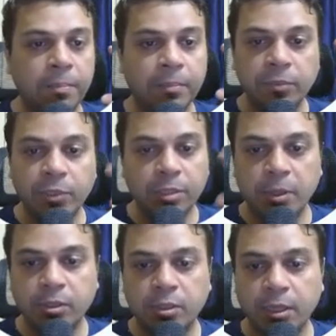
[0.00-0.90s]
Just
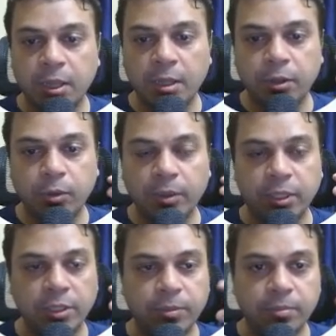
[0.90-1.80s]
because
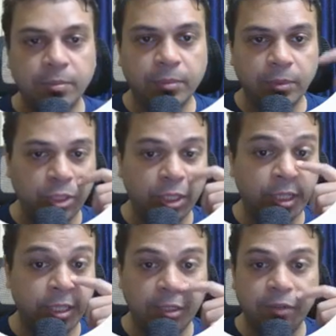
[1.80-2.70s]
the
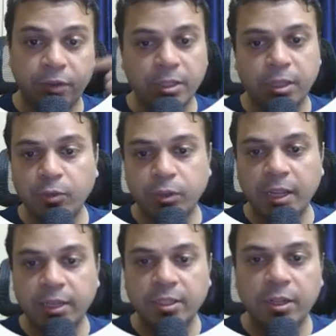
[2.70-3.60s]
journey is different, the user
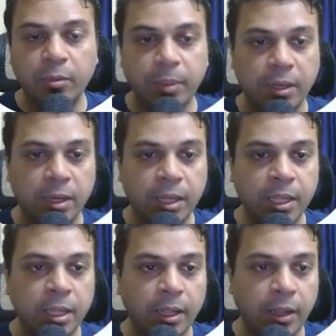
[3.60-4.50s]
can still remain
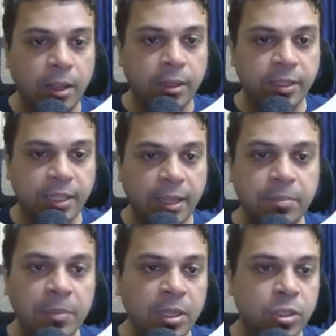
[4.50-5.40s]
the
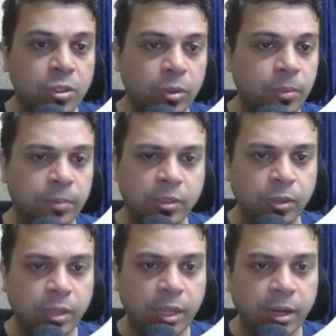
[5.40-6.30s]
same. So
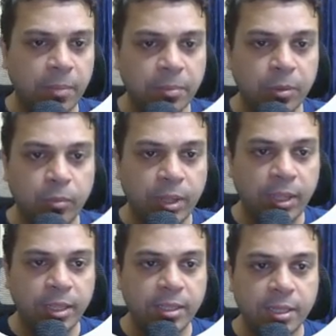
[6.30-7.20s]
there are multiple
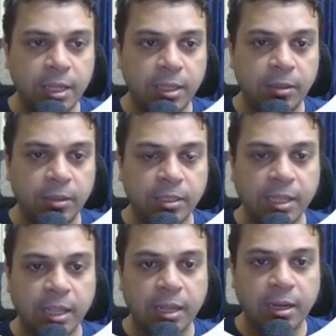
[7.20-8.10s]
ways this
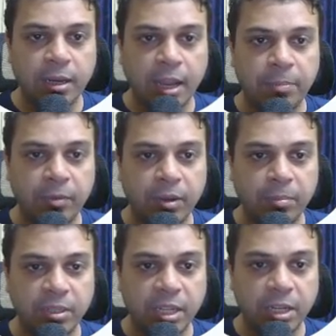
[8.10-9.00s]
can help
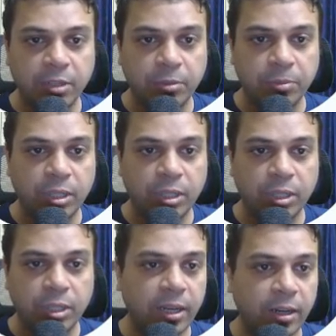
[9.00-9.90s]
prevent misattribution, and
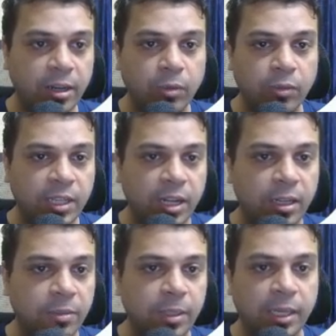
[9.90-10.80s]
then it obviously
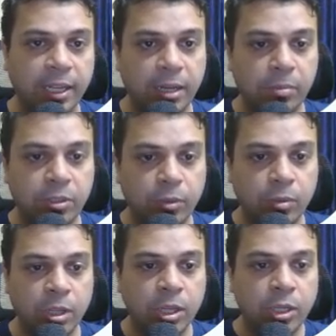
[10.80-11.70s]
ultimately enables
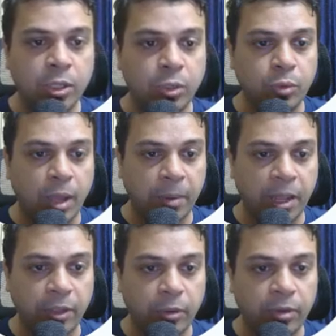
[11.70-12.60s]
you to
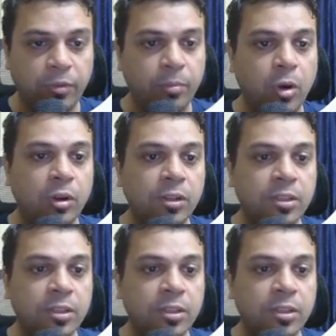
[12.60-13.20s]
apply your different models.